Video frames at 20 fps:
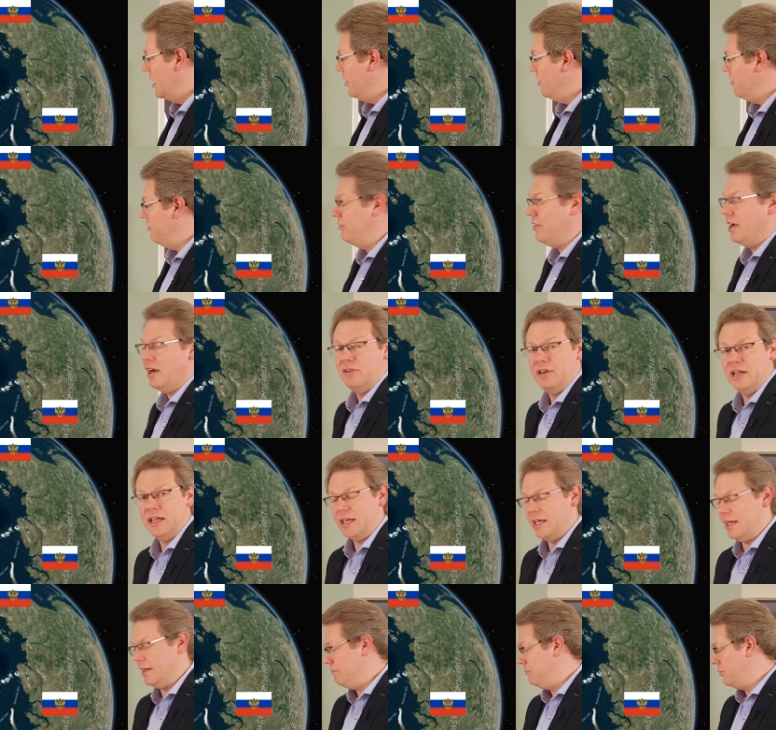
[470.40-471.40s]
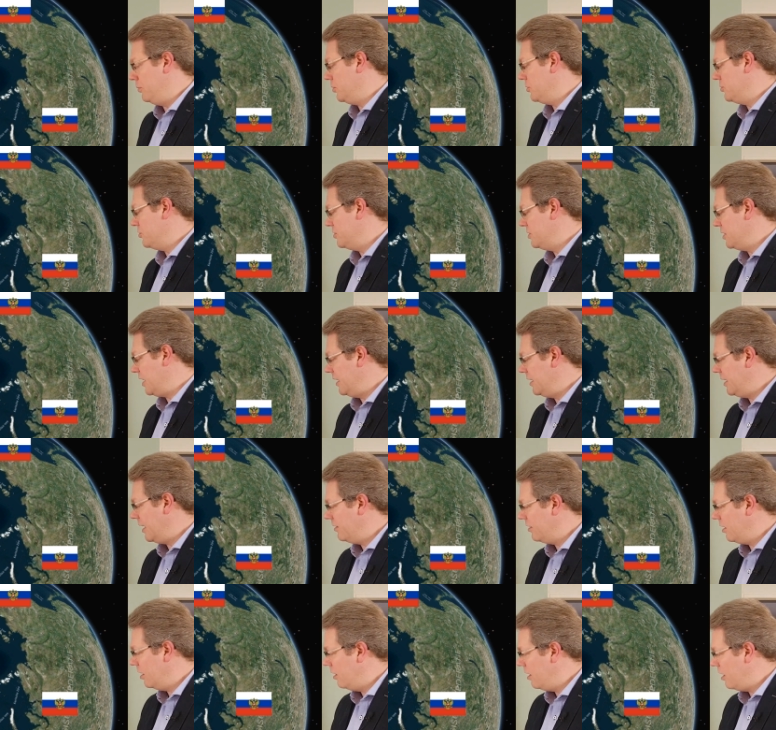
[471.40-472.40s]
very important. And
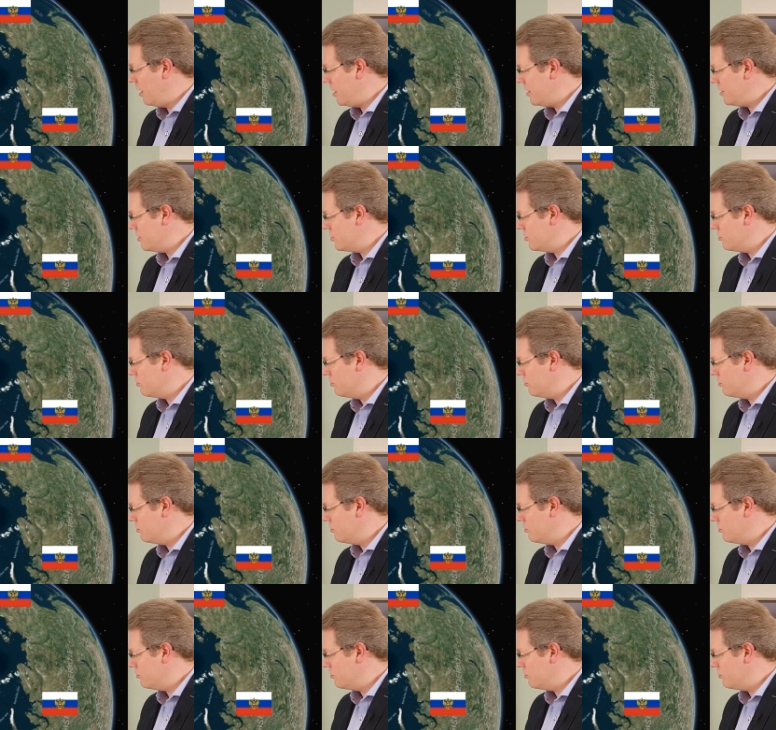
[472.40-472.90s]
then the last